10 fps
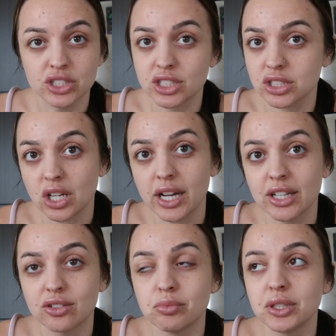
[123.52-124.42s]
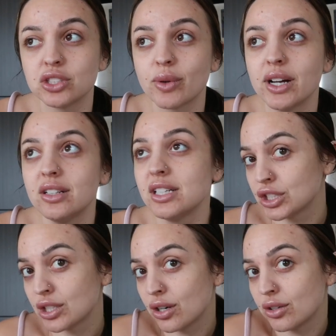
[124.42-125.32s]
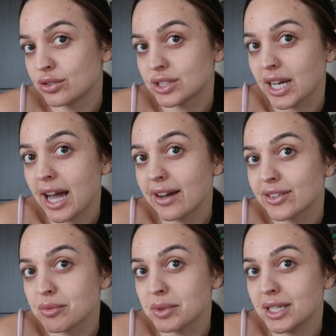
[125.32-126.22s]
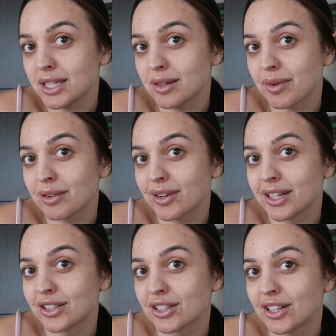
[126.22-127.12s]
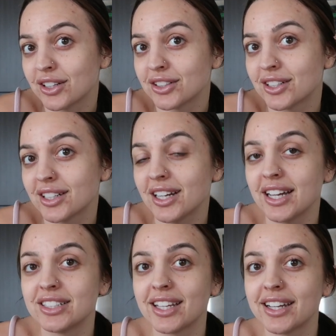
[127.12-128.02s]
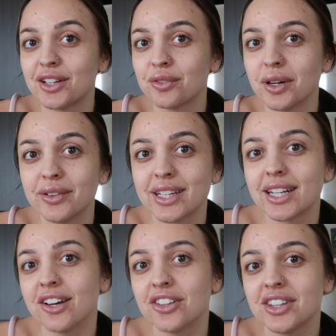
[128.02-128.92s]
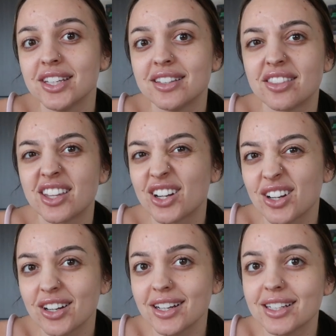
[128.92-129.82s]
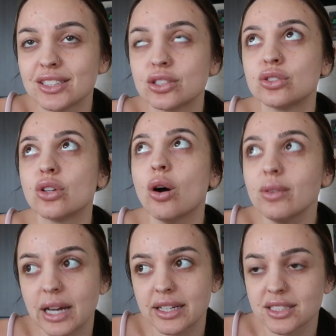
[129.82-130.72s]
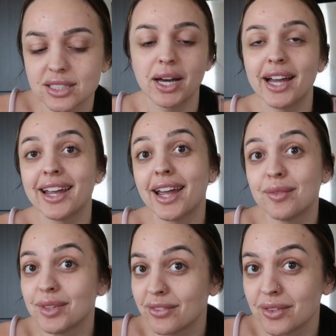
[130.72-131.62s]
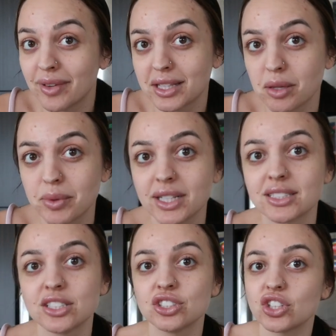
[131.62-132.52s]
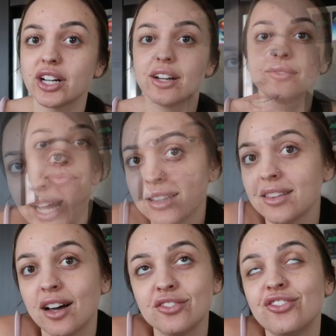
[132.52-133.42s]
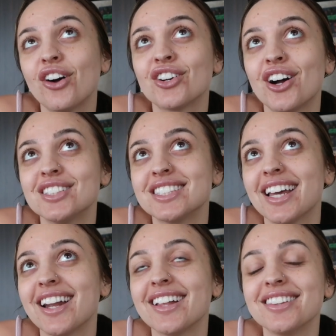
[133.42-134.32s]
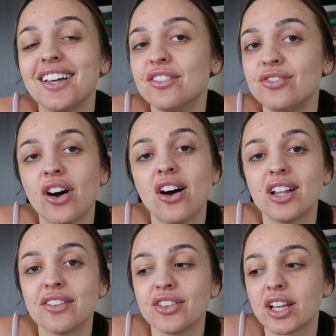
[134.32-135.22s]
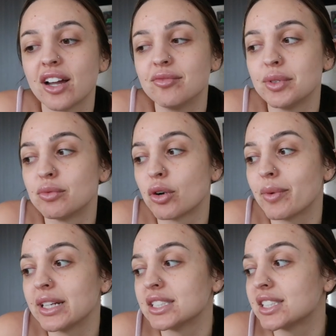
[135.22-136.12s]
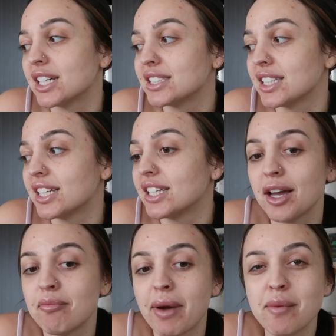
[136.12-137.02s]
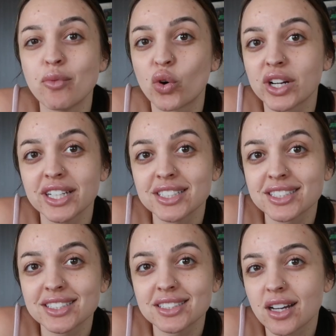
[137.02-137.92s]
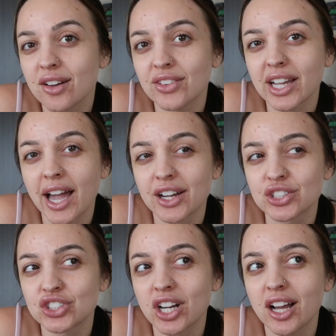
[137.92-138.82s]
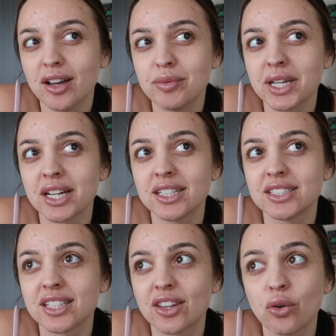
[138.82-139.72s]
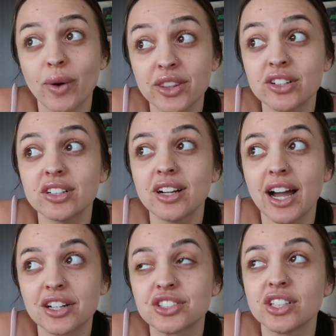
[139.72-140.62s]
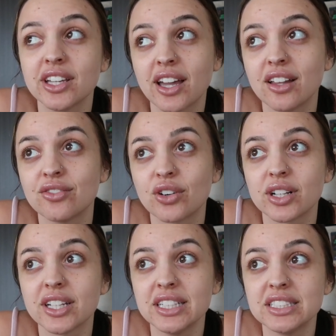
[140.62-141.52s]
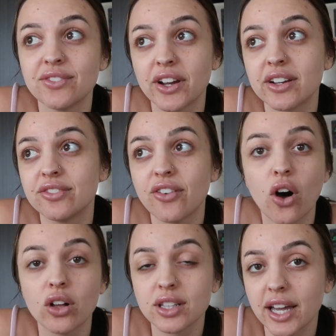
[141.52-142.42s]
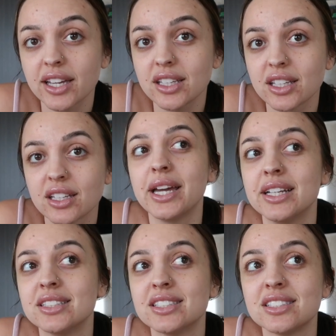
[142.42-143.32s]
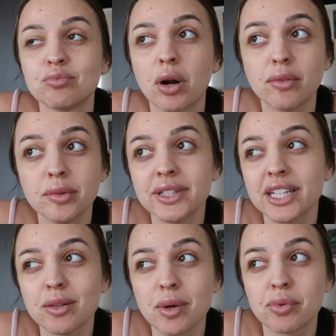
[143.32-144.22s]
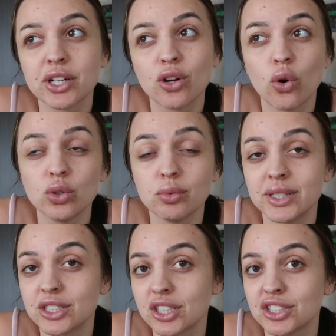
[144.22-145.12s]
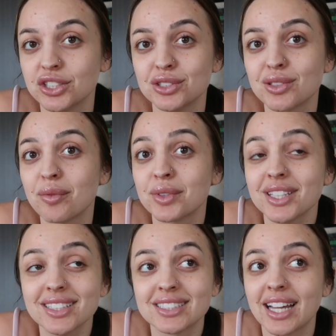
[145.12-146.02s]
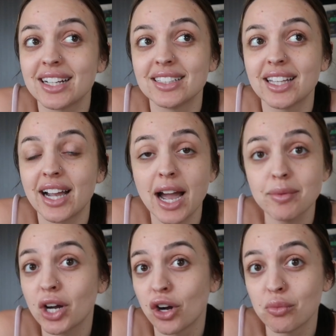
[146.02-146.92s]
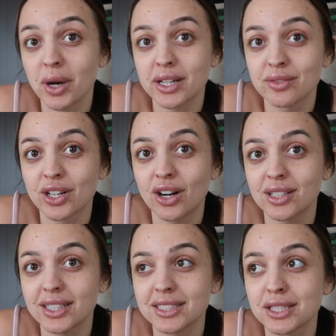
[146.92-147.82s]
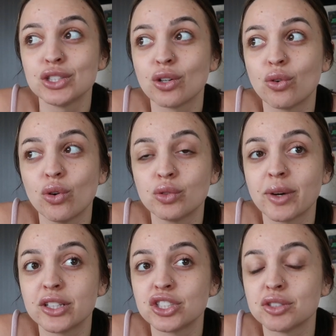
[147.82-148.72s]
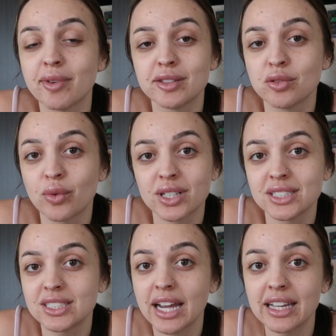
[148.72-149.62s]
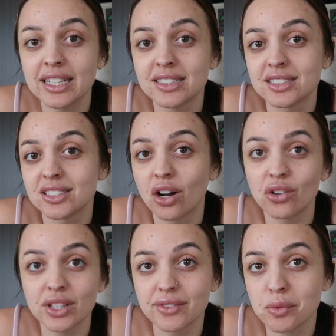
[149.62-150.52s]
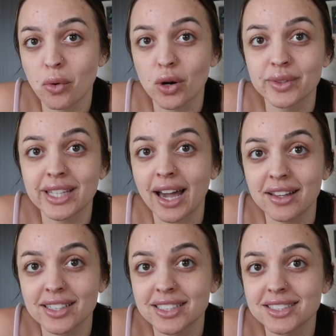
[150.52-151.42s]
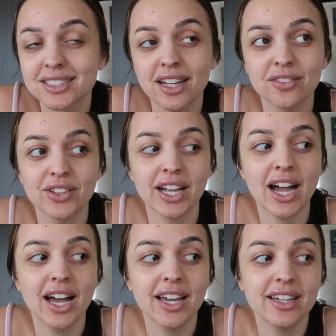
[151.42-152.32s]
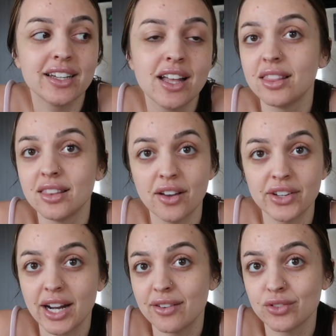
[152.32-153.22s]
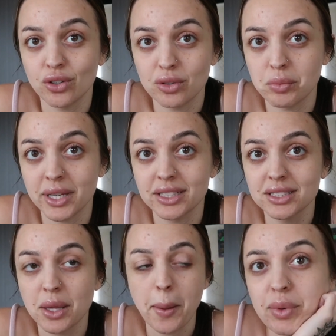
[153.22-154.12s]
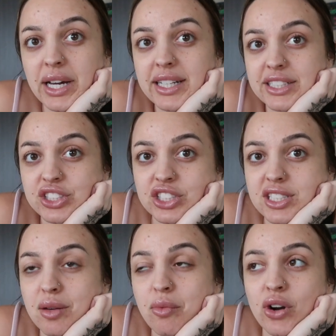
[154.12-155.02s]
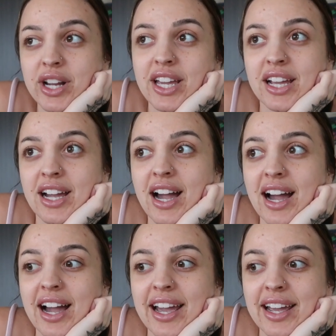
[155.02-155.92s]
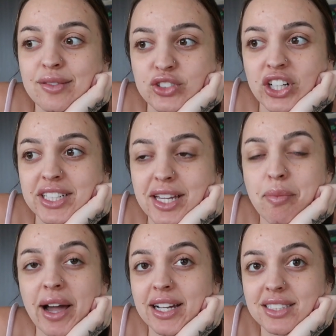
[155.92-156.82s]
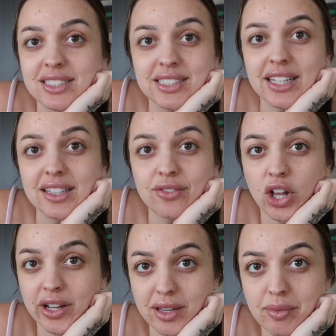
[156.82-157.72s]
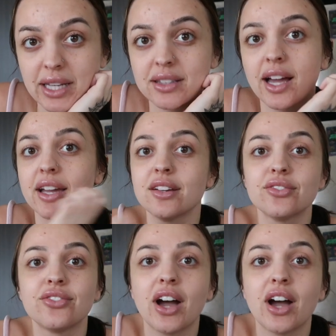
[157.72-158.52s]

just does not handle bleach well. So to have it be my regular color and like growing and healthy and thicker is so nice. But I am loving my clip-in extensions right now. I love fall content. I love fall. I feel like I've been romanticizing my mornings and stuff like extra because the weather actually in California is very fall-like. It's probably going to be a pretty cold winter too. So I'm really excited. Like I'm a homebody regardless. So cold weather just makes me want to stay in and snuggle even even more with Callie and stuff. Like I love it. I have no complaints. But it's just the morning. I am trying to get back into daily vlogging my life.